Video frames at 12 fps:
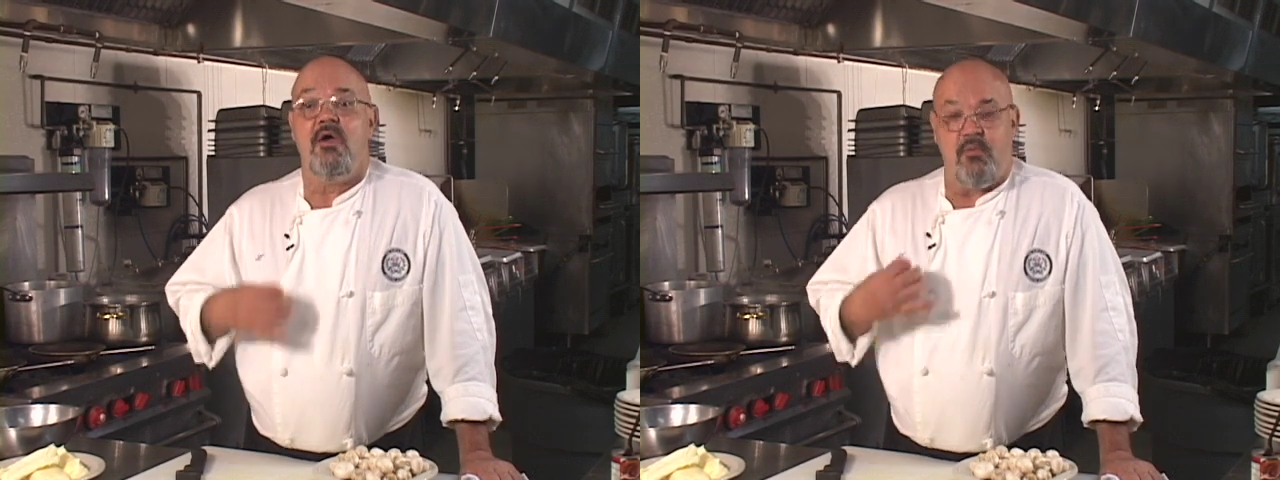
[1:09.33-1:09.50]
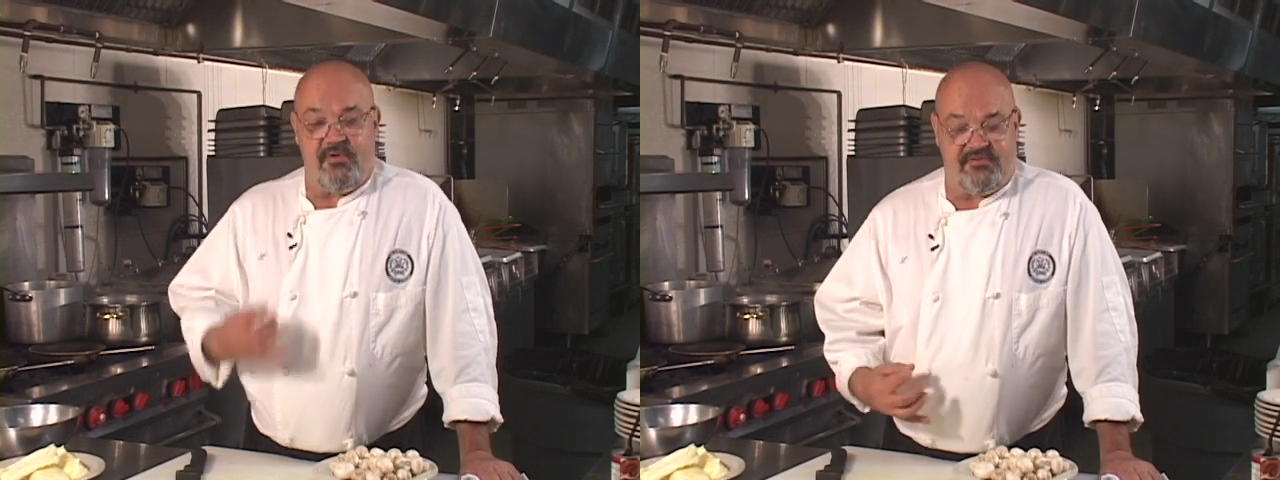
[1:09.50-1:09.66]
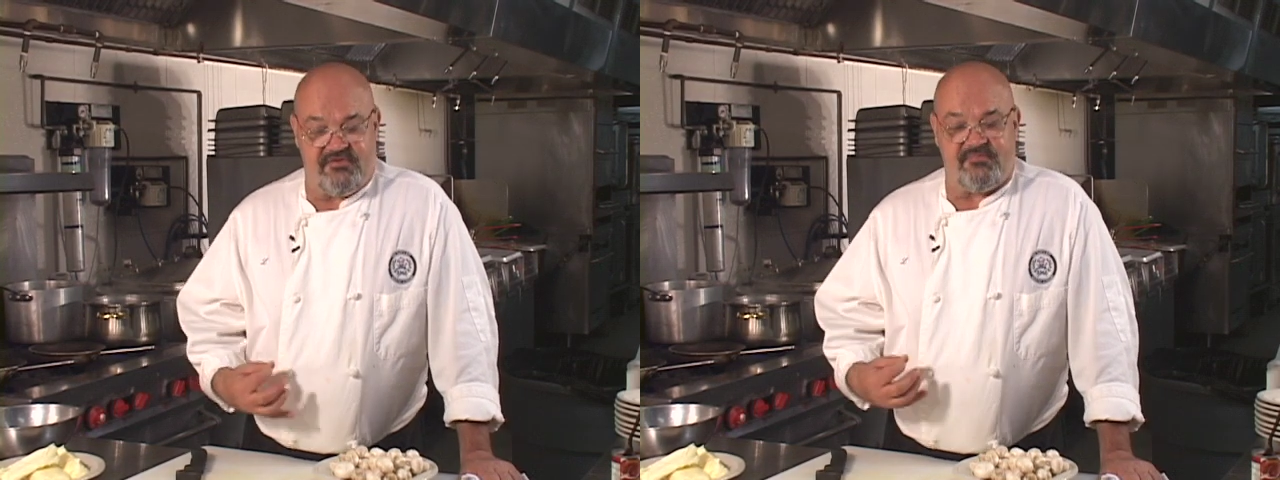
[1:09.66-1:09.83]

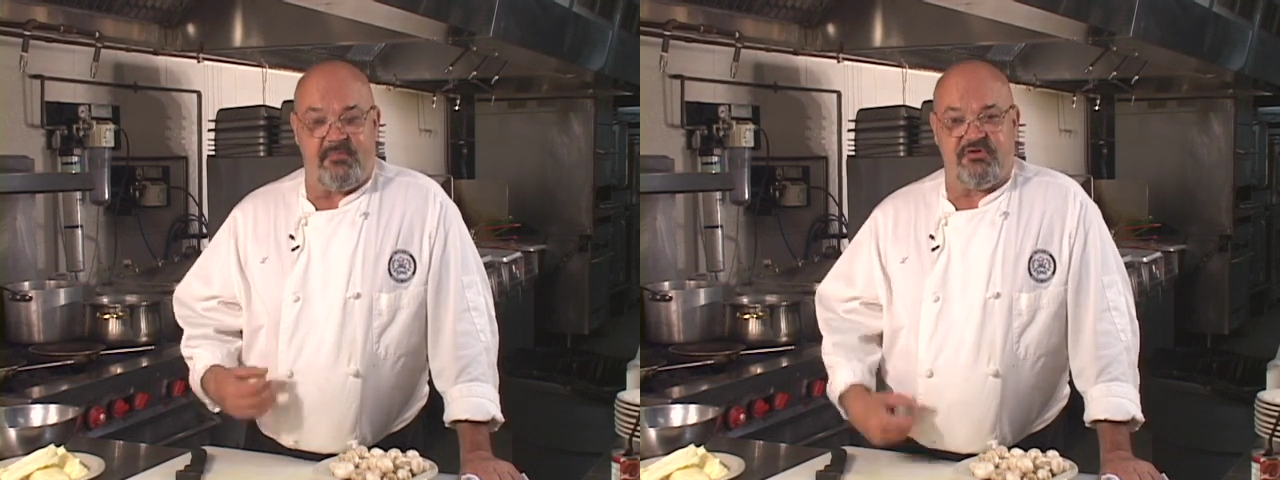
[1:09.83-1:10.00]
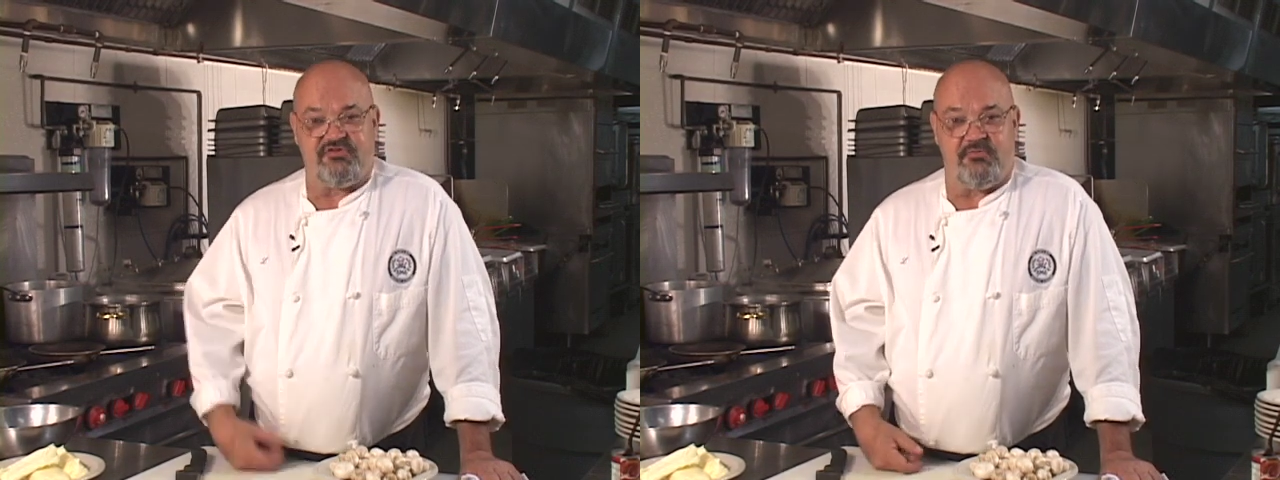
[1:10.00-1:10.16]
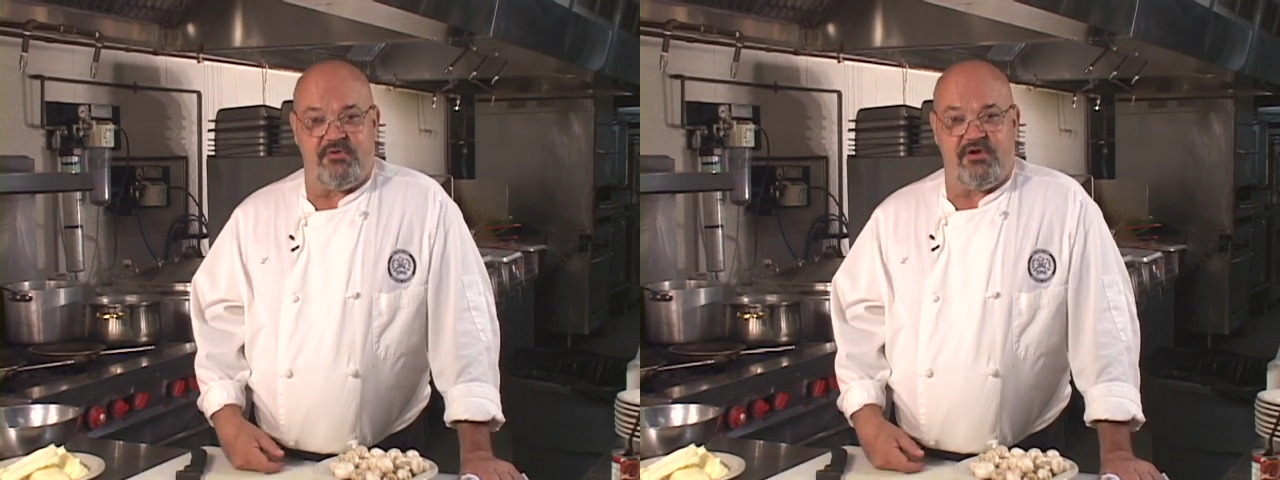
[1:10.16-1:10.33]
with this
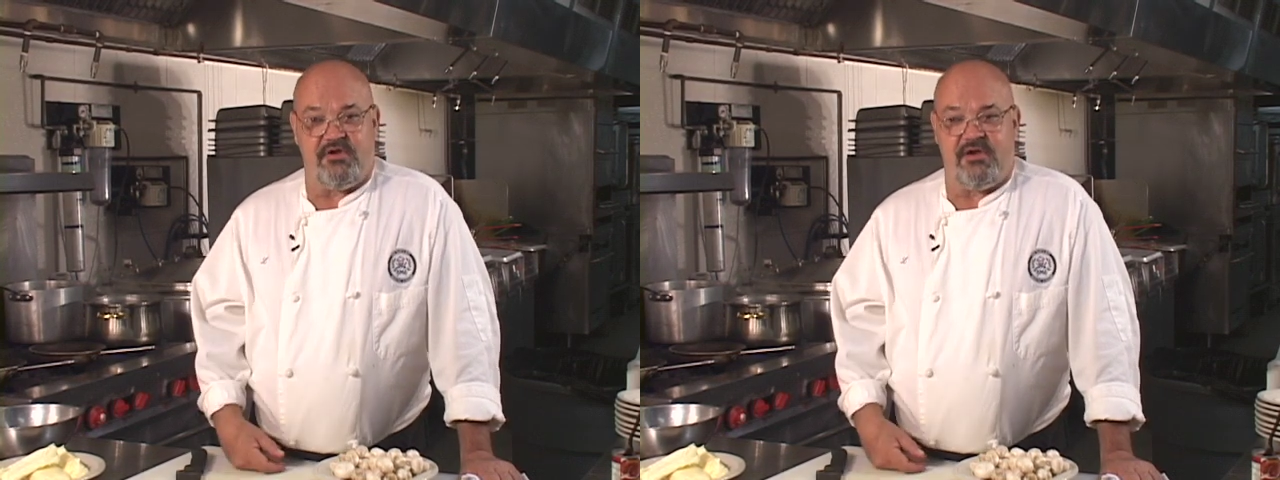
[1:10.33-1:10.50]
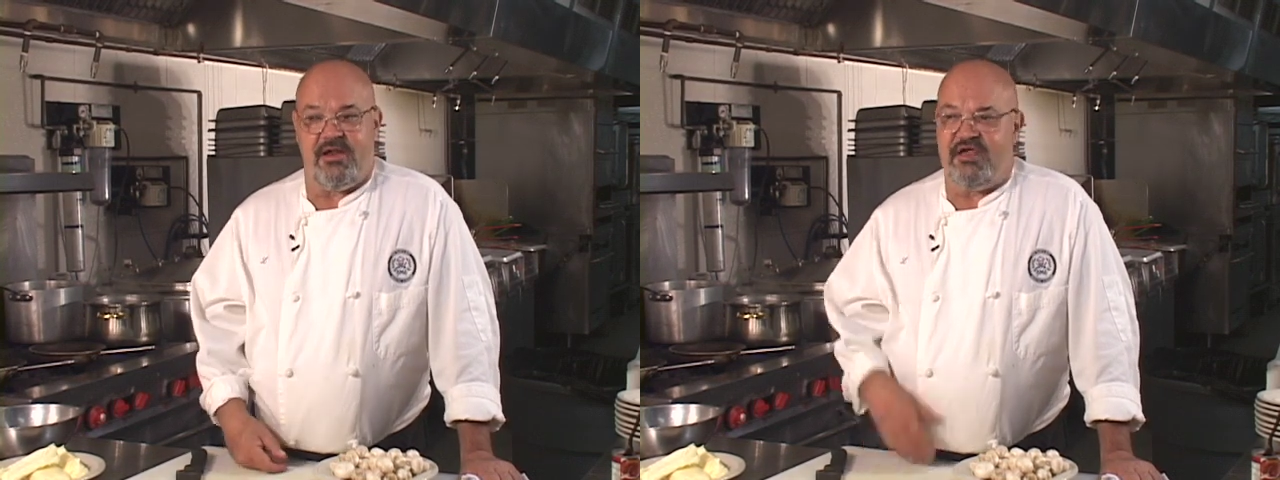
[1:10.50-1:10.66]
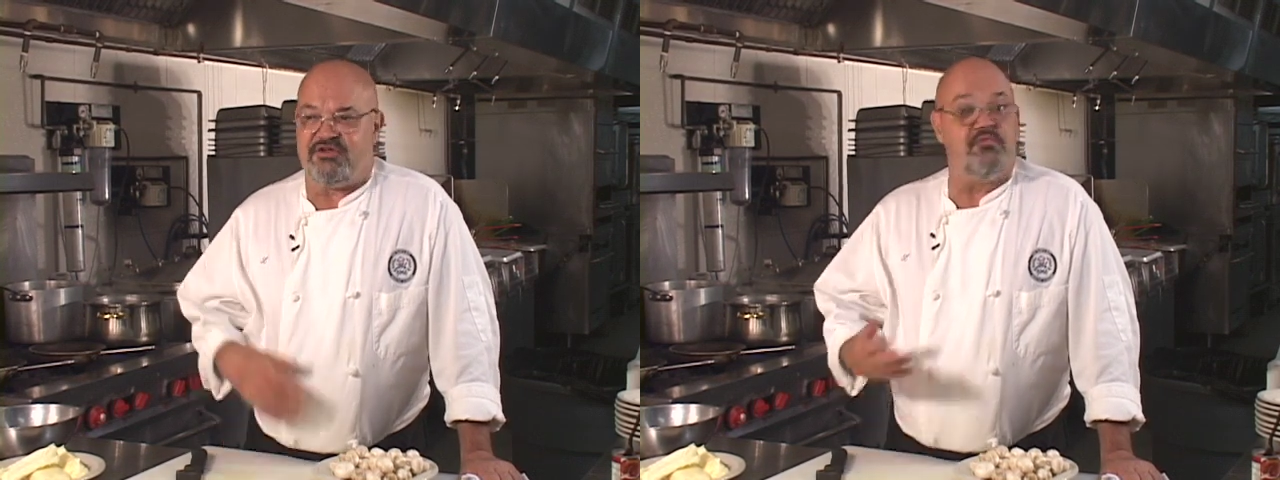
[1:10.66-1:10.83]
mushroom and onion
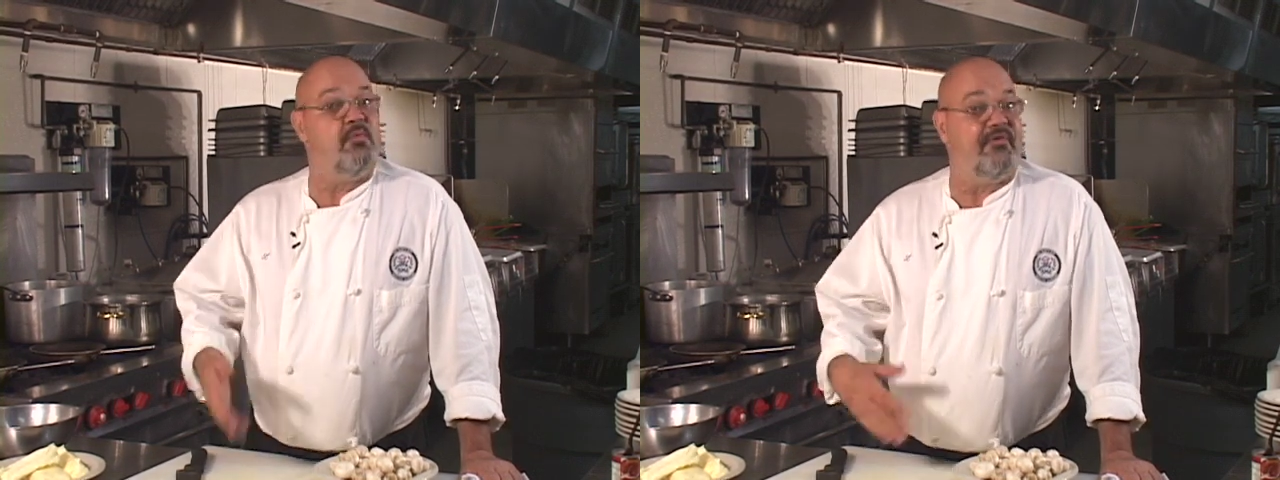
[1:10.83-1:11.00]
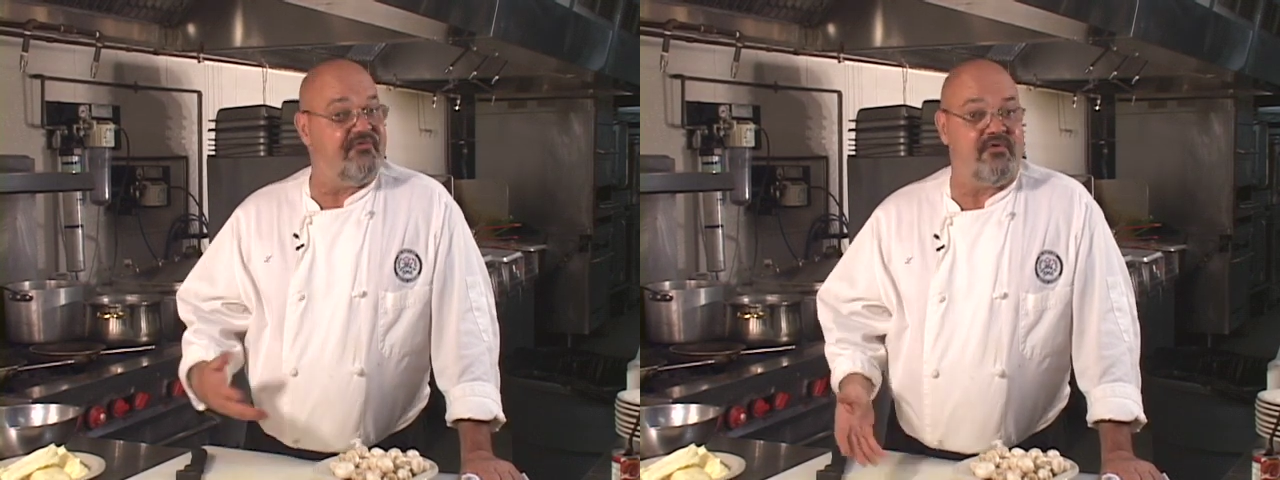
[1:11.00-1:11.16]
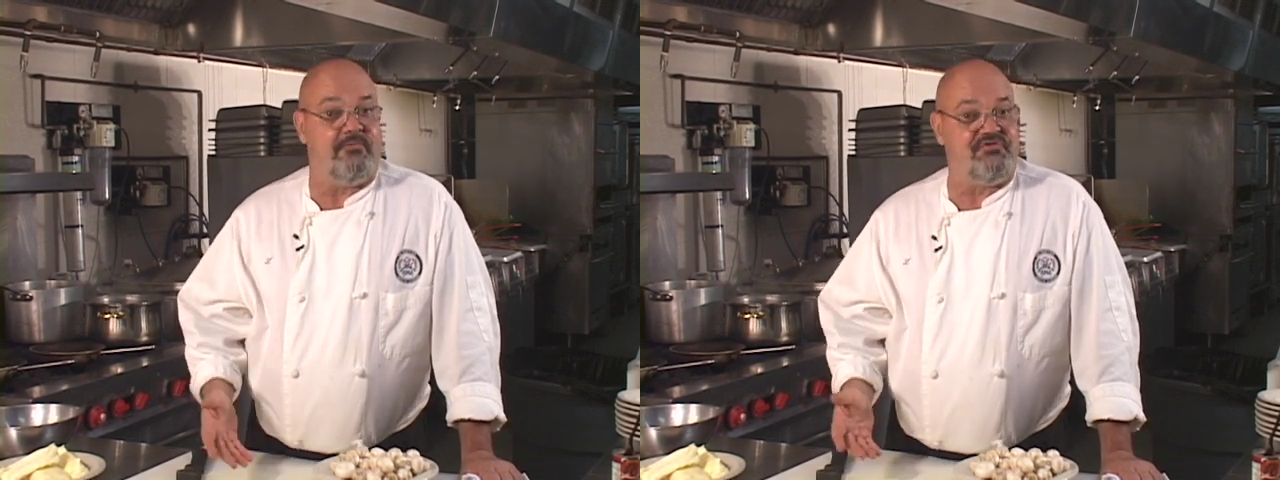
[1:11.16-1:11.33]
hash with
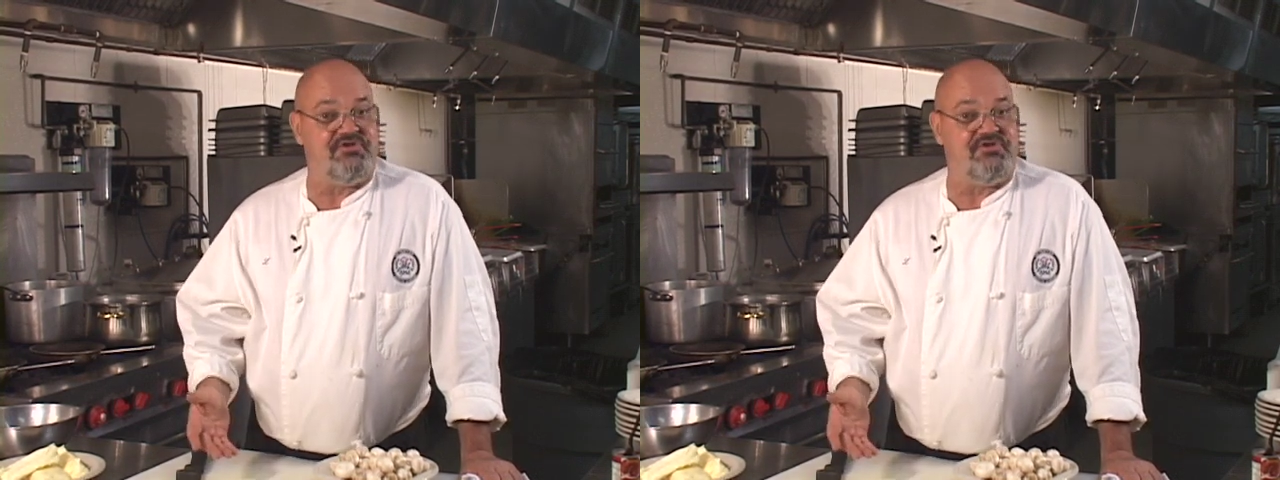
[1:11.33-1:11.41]
some